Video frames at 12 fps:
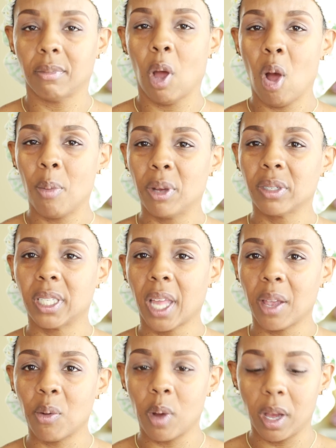almost
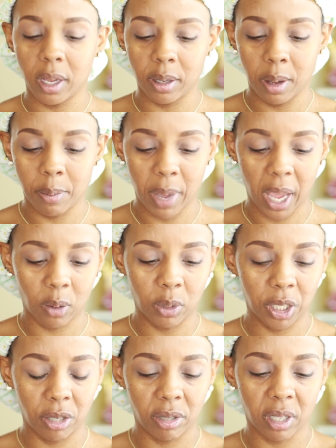day one, back when
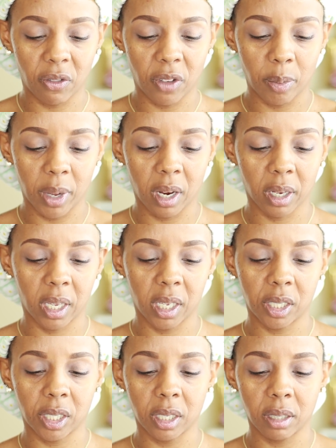she used to film in her
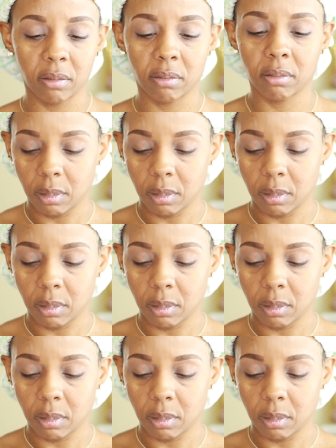kitchen,